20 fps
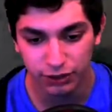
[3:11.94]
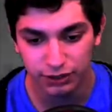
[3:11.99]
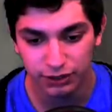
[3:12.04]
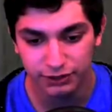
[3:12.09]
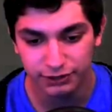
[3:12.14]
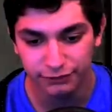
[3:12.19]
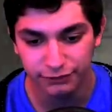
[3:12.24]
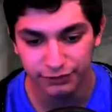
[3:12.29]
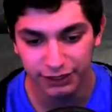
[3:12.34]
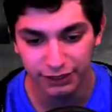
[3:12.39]

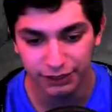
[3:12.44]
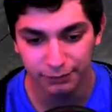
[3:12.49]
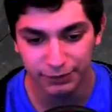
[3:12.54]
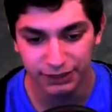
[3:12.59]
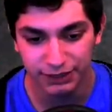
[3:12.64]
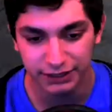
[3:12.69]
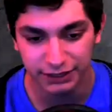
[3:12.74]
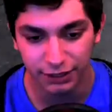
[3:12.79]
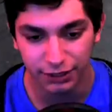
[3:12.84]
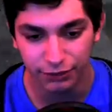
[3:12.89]
on
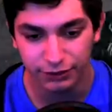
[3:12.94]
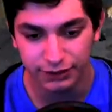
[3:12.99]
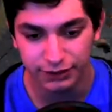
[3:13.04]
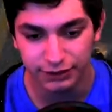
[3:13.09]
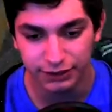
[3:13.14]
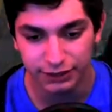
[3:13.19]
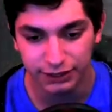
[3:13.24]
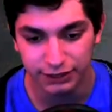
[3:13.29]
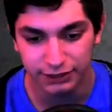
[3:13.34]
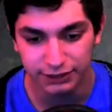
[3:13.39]
developing and
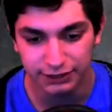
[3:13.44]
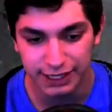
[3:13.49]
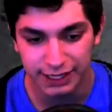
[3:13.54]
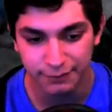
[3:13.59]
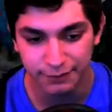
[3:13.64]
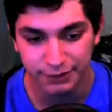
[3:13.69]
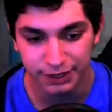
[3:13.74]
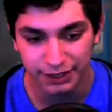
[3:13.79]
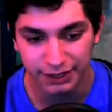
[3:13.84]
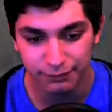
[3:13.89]
coding a
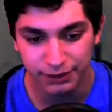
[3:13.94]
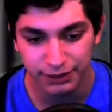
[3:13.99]
game that I'm